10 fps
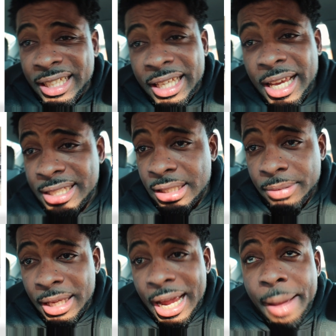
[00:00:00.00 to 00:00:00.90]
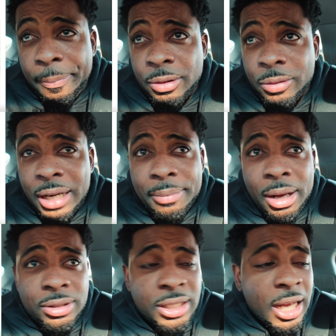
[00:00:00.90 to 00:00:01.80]
in case something happened when I'm
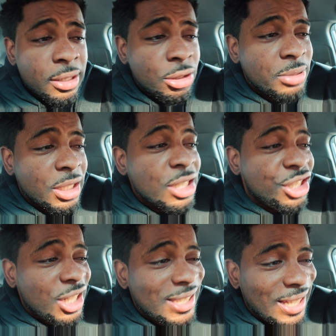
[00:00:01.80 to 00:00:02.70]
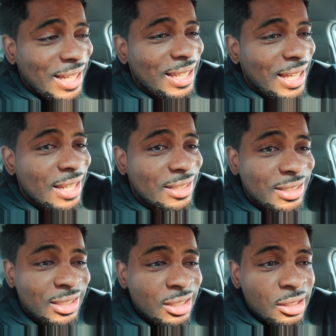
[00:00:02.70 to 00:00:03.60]
outside, you know what I'm saying? Just in case.
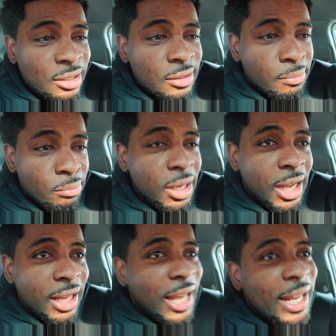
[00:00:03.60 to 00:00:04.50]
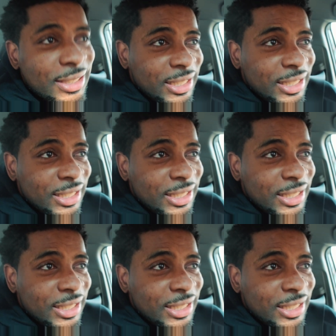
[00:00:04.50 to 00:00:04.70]
But a lot of